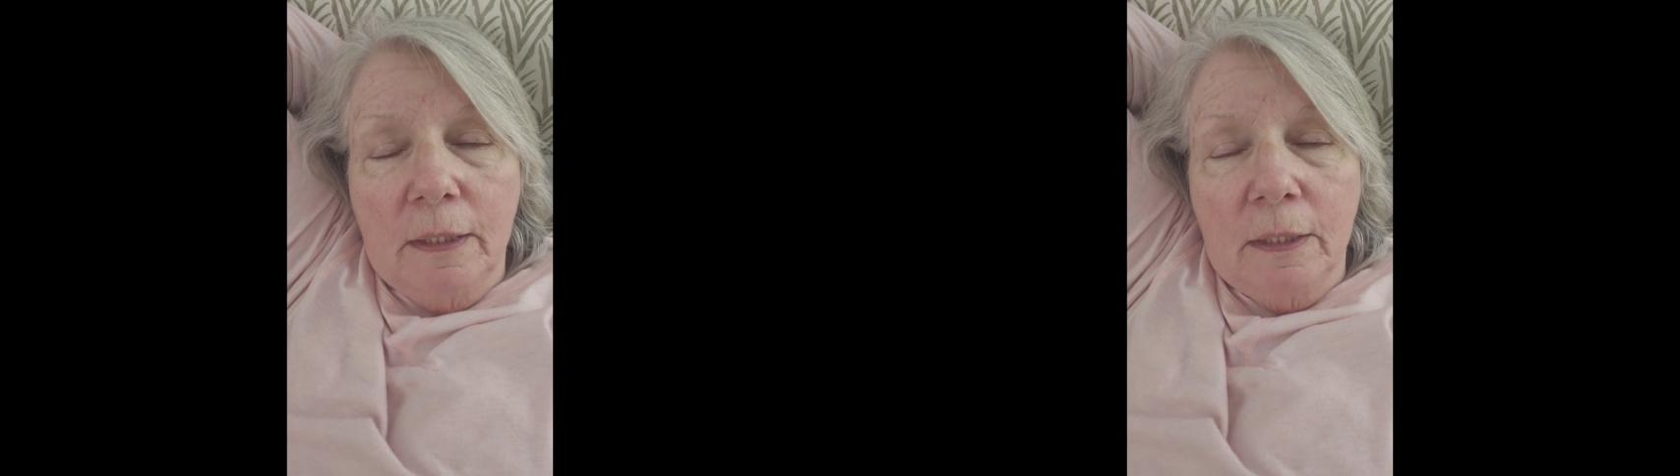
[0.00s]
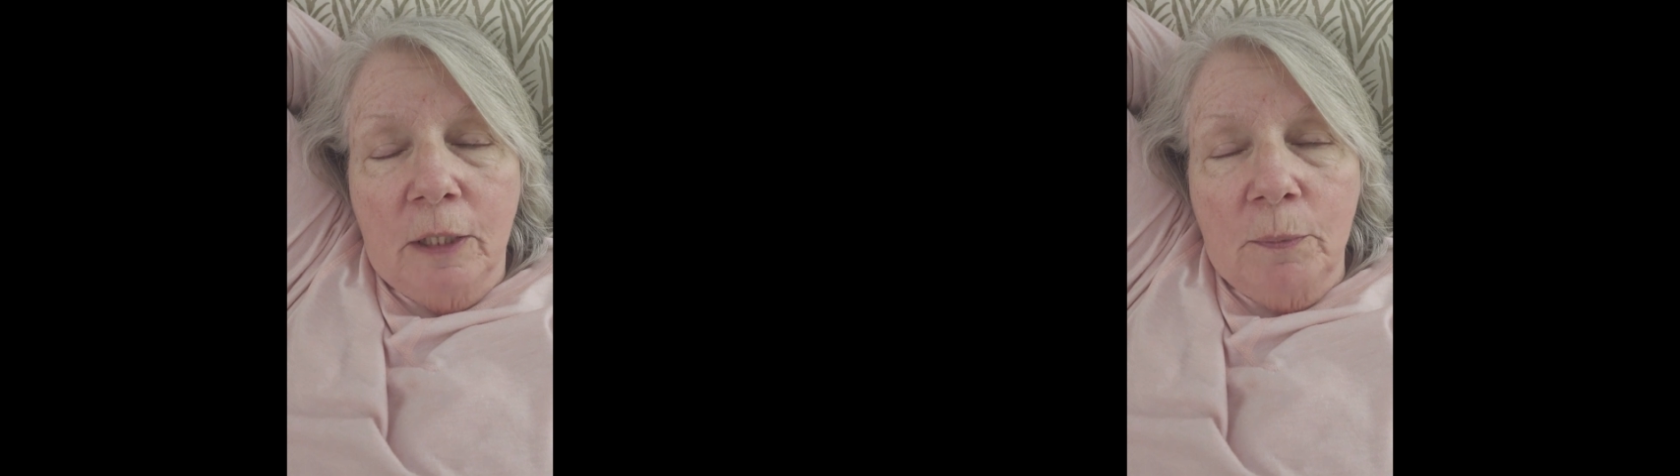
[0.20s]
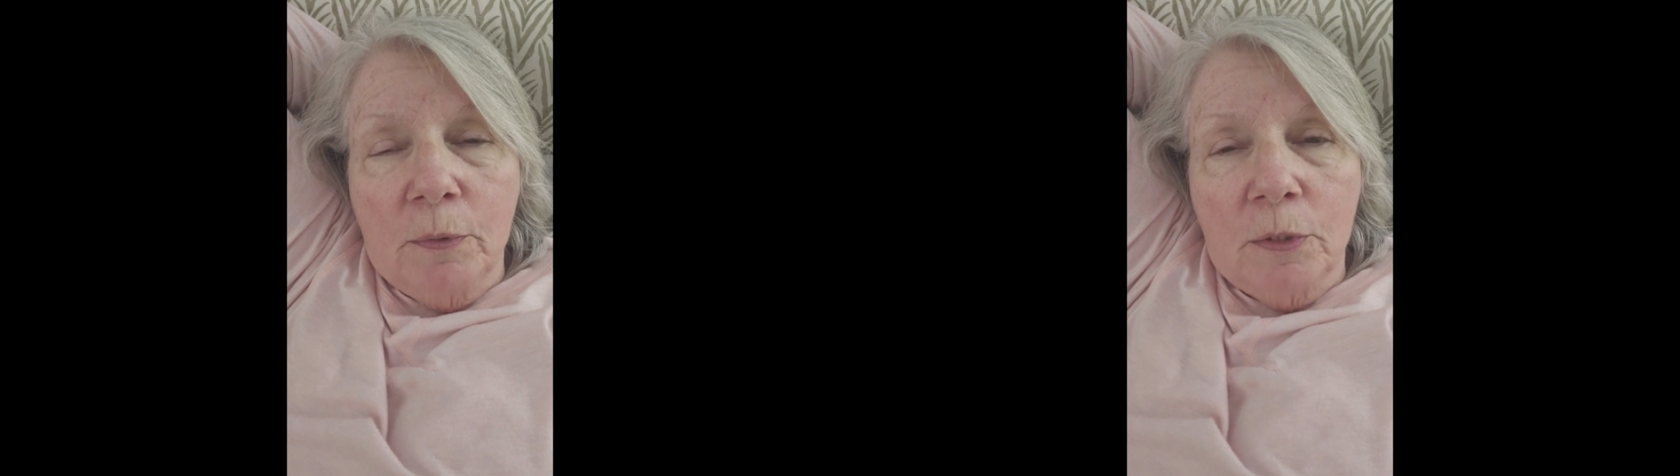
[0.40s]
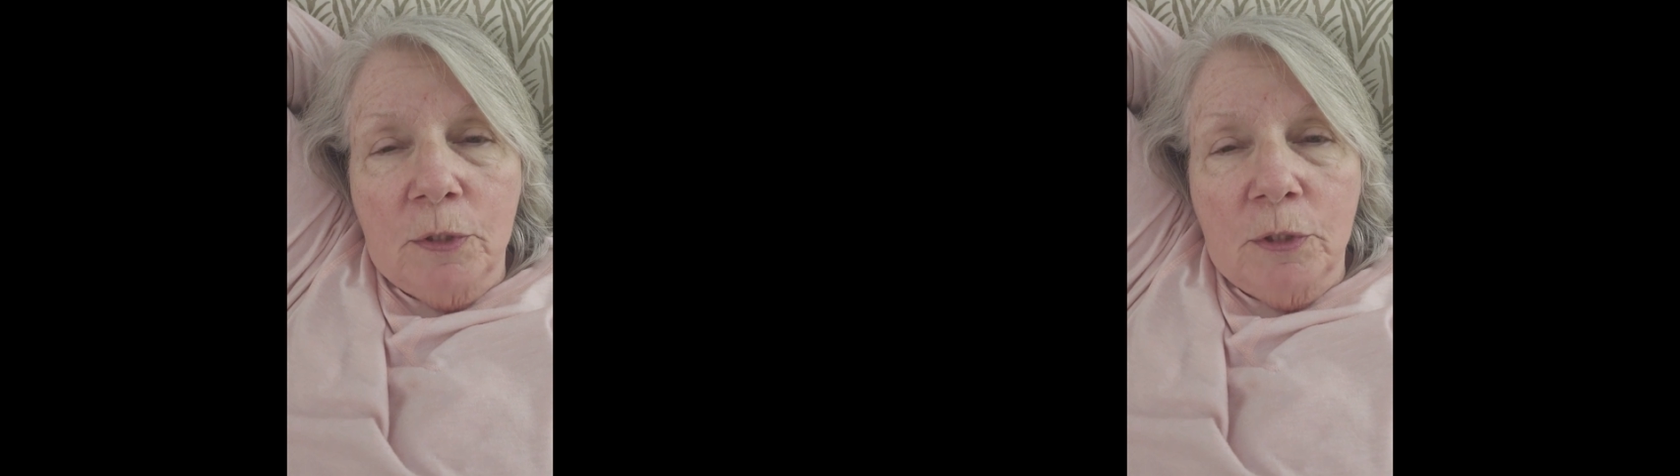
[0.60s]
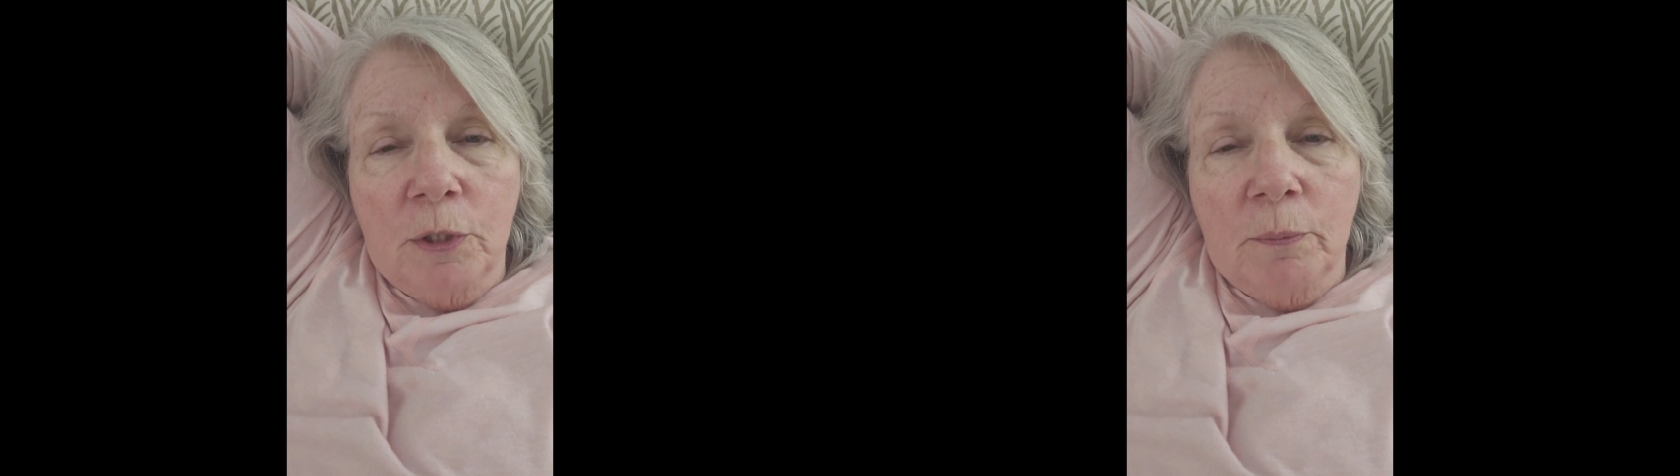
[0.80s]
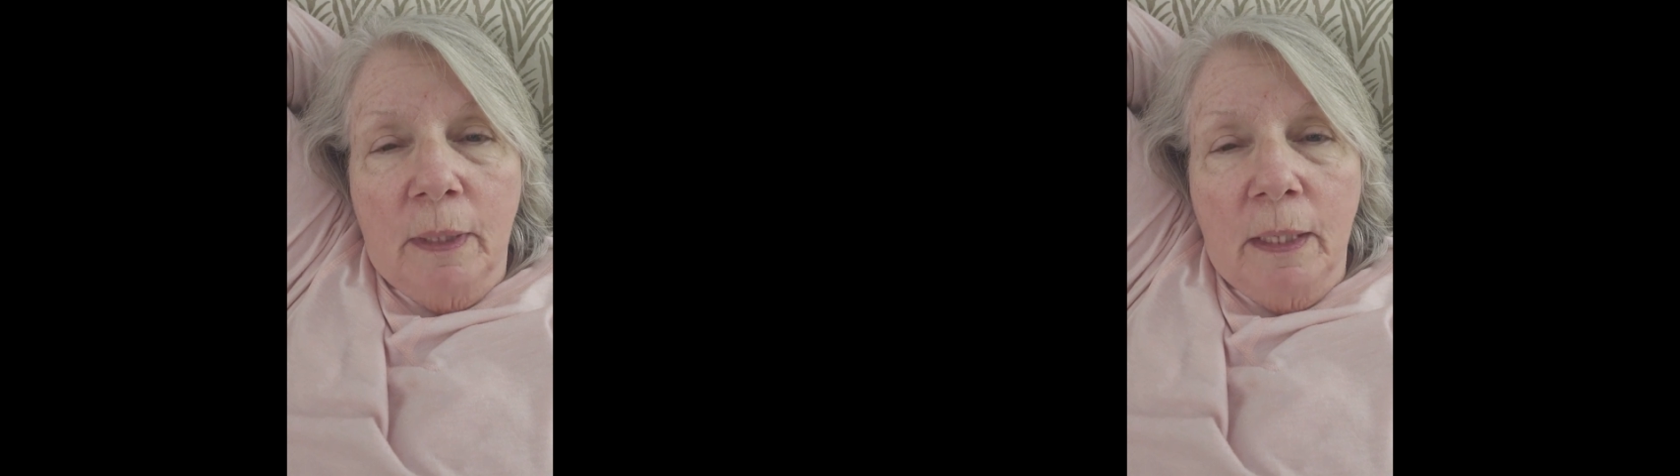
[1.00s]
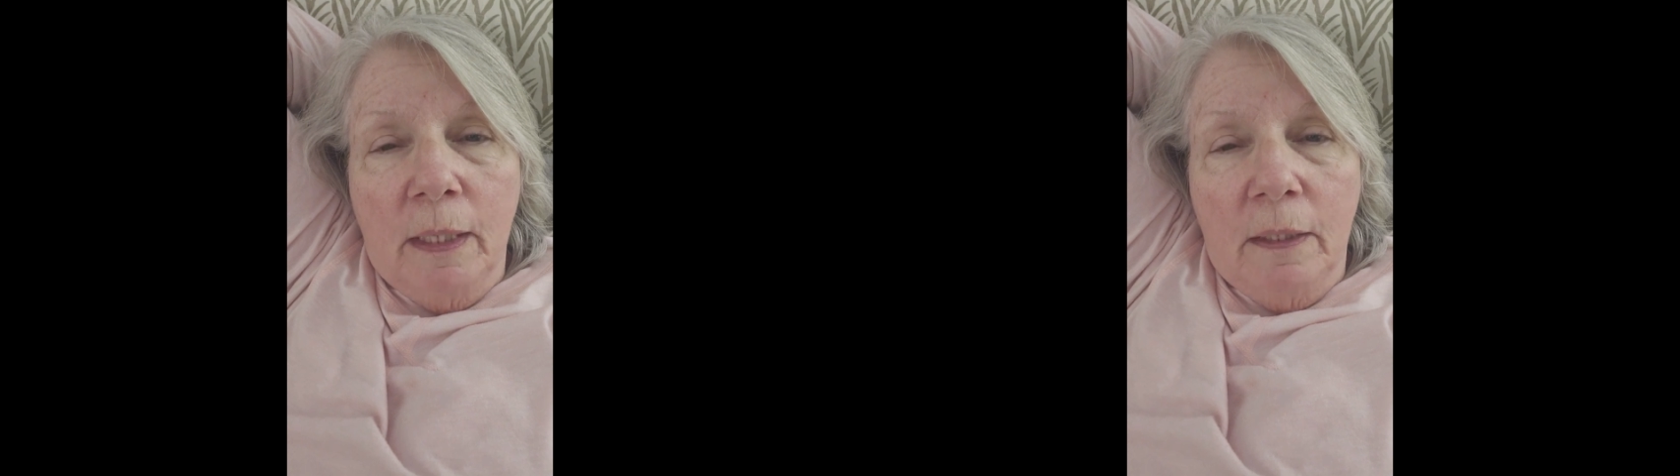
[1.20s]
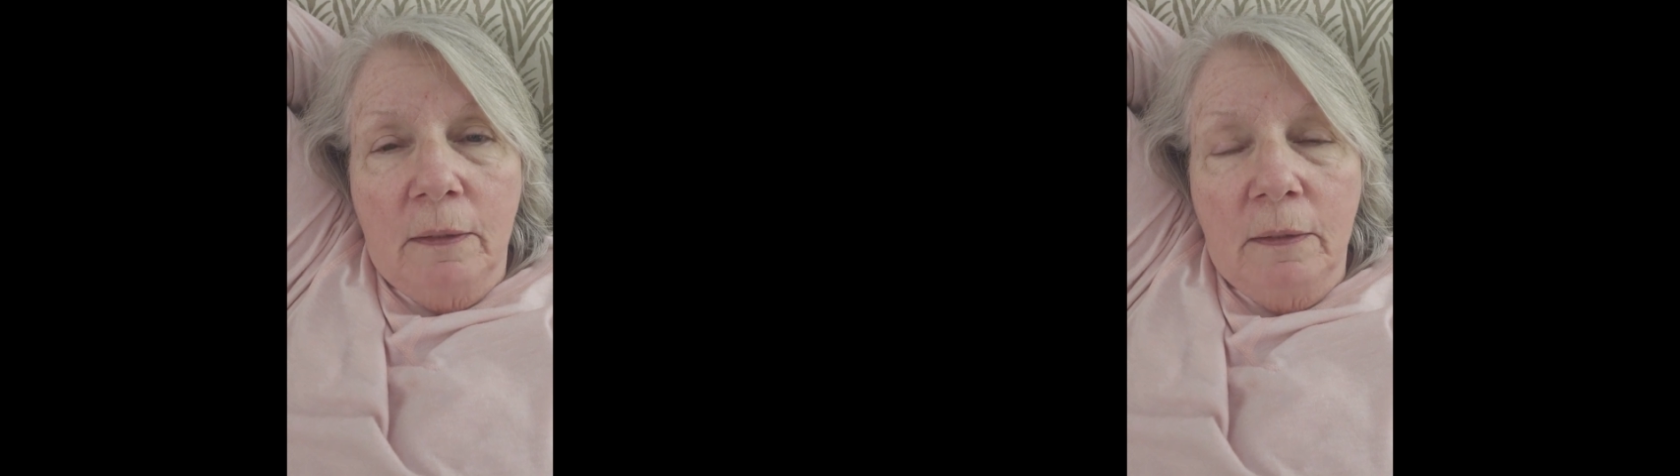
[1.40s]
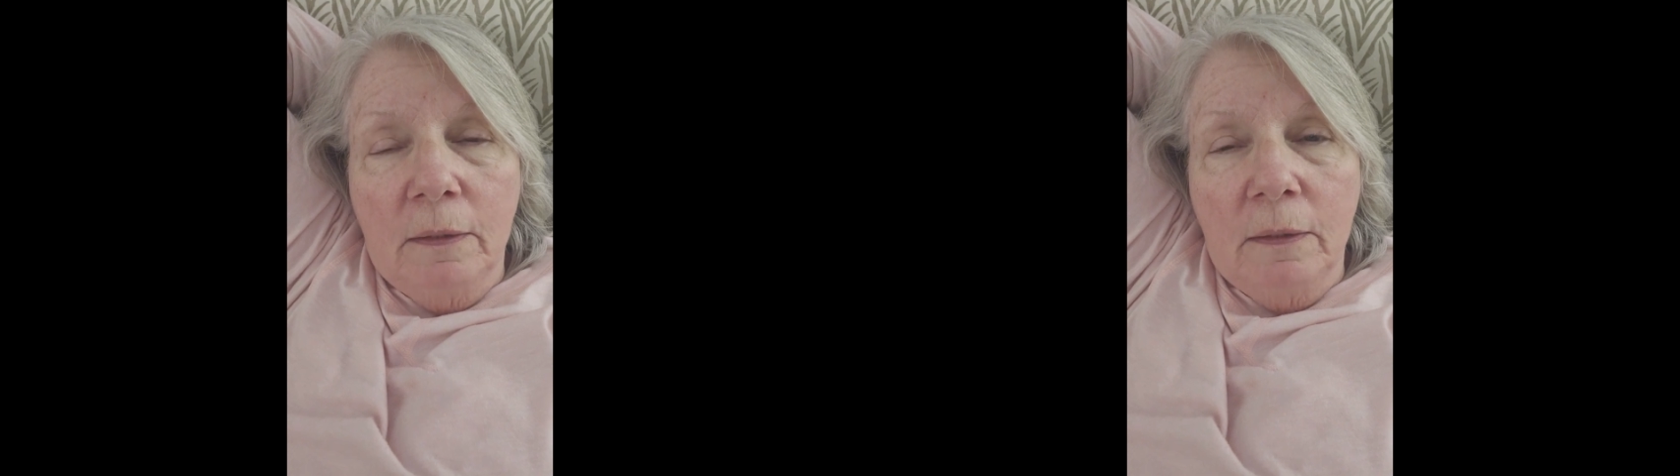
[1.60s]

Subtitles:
the composition in my head